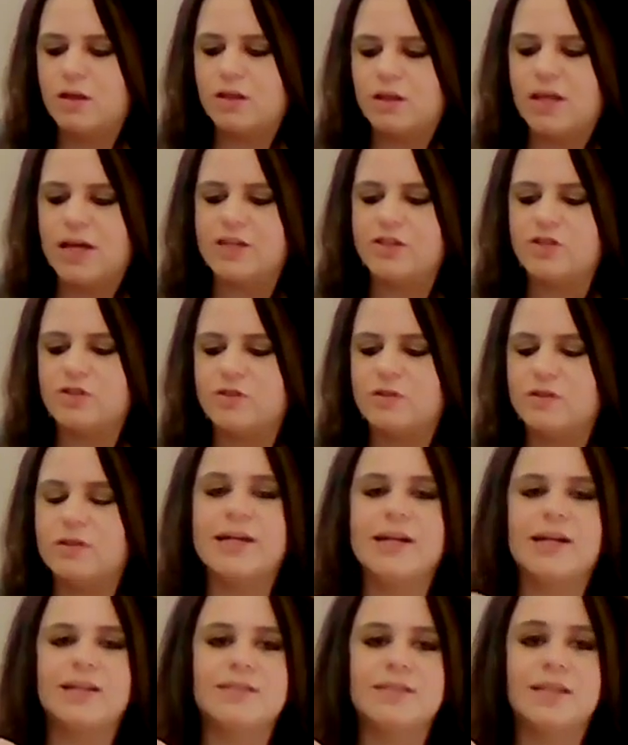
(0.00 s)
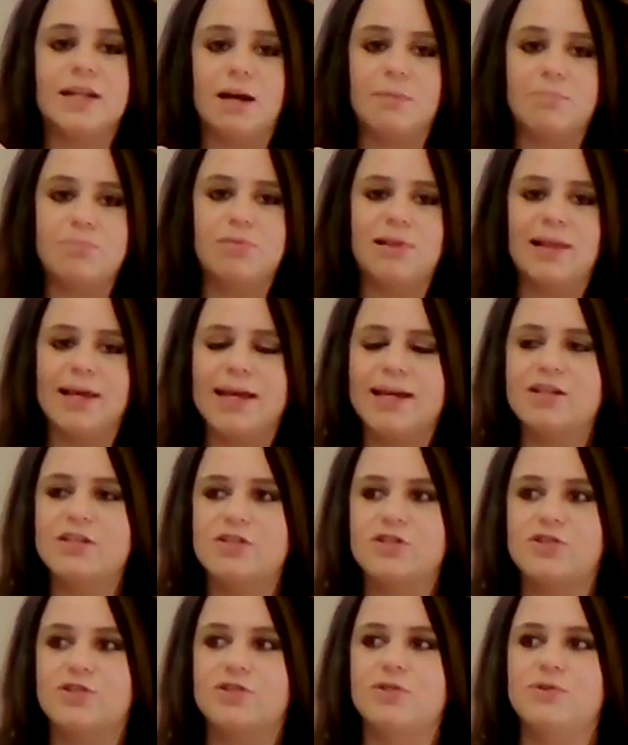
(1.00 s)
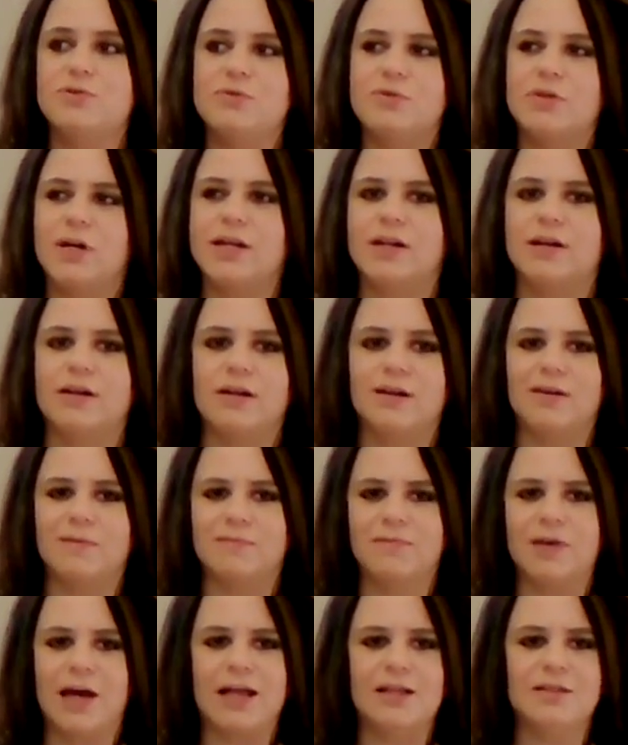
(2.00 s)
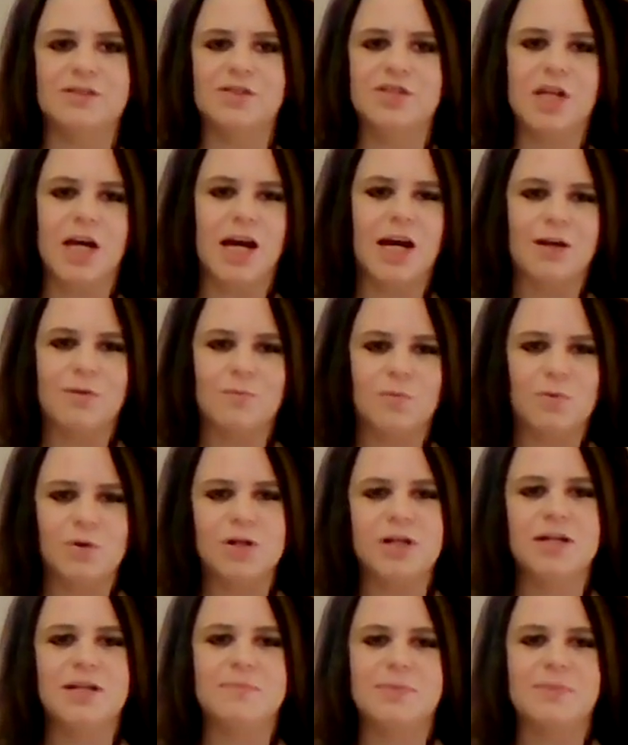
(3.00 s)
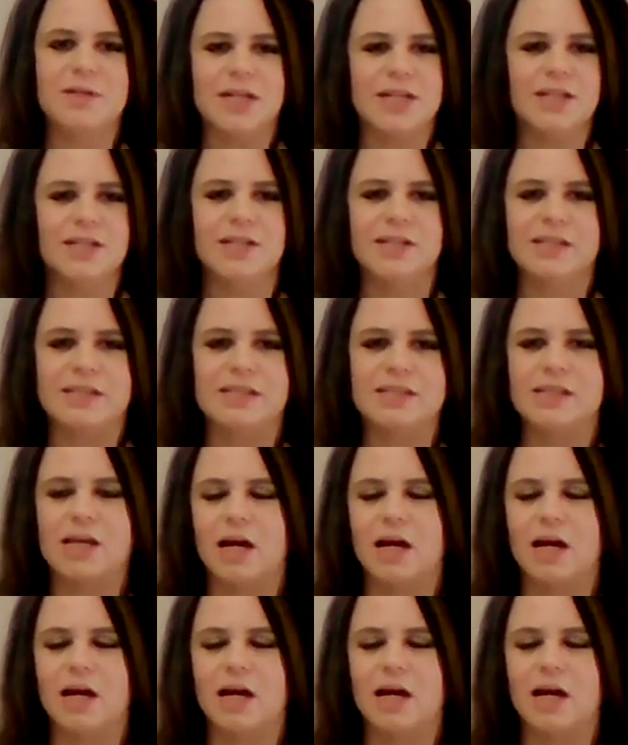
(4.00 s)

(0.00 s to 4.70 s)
like I said, I planned to do like a Valentine one because